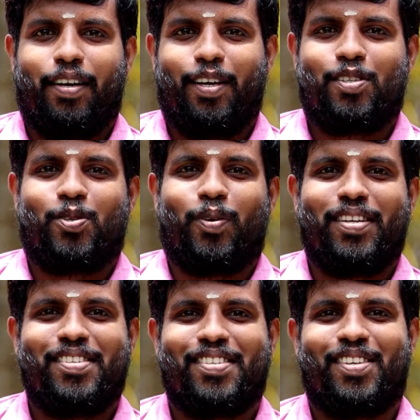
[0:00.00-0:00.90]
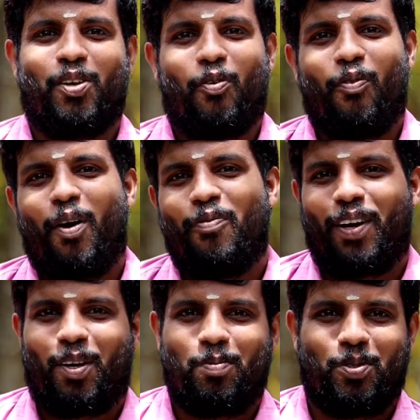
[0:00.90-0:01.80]
Dear students, warm
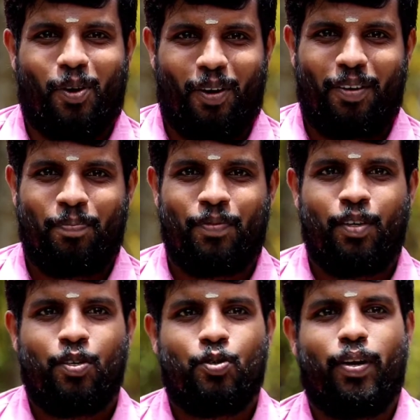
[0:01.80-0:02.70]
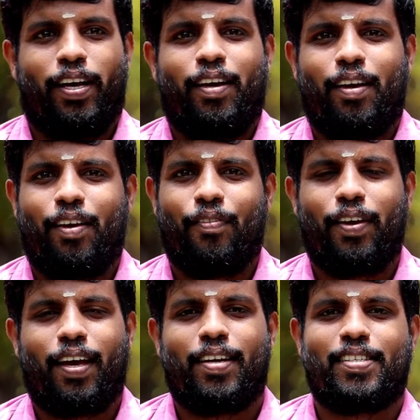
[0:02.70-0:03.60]
welcome to all. Today
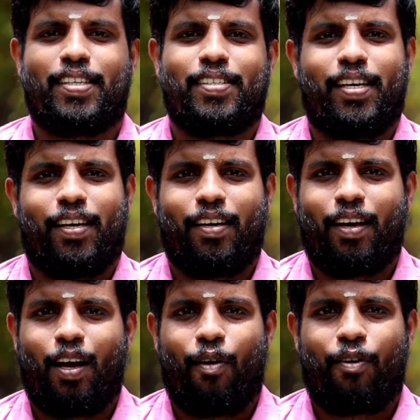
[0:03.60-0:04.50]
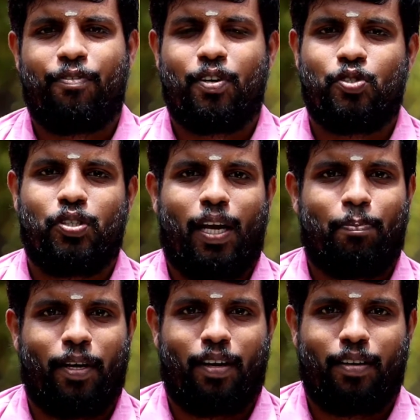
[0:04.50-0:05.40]
we are discussing our first
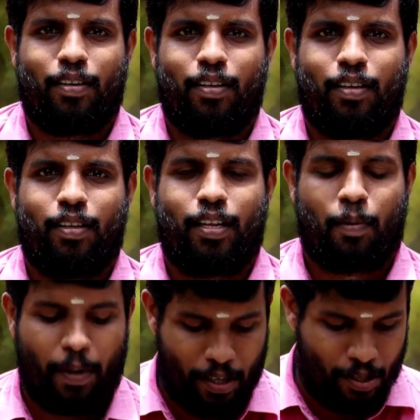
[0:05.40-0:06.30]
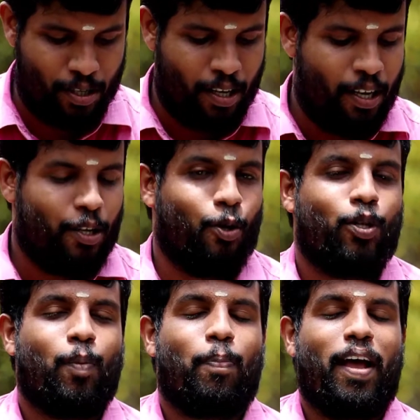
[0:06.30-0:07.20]
chapter, that means
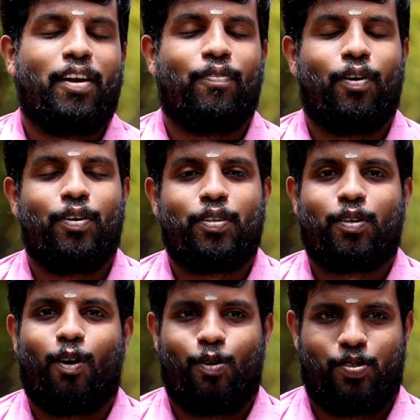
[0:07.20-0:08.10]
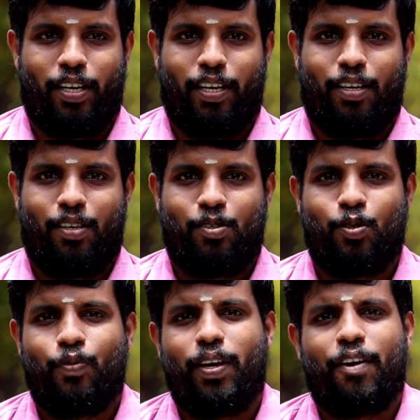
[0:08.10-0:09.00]
know the plant world closely.
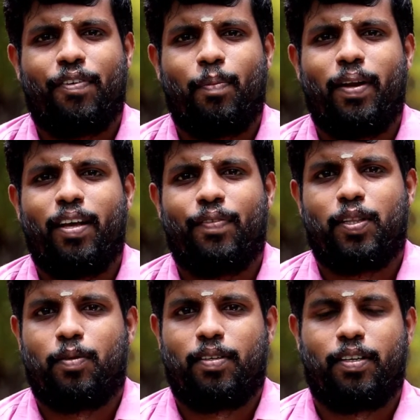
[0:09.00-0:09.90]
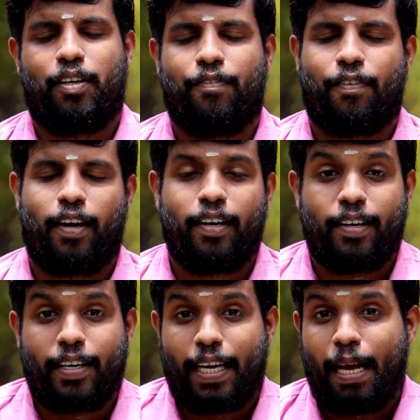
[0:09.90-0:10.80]
So we are familiar with different
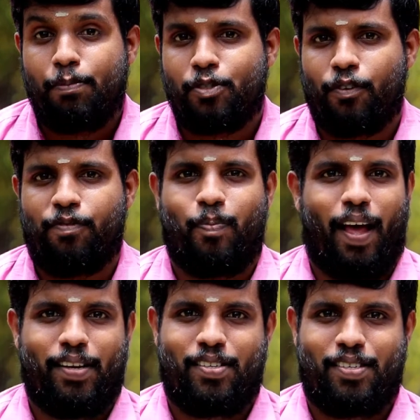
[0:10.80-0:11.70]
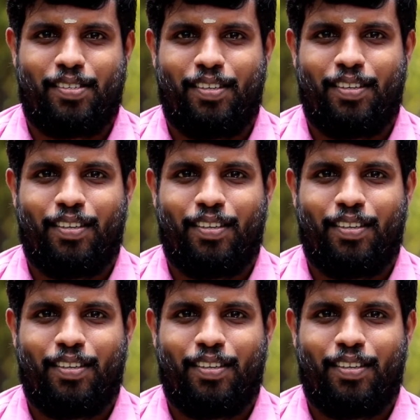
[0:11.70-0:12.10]
types of plants.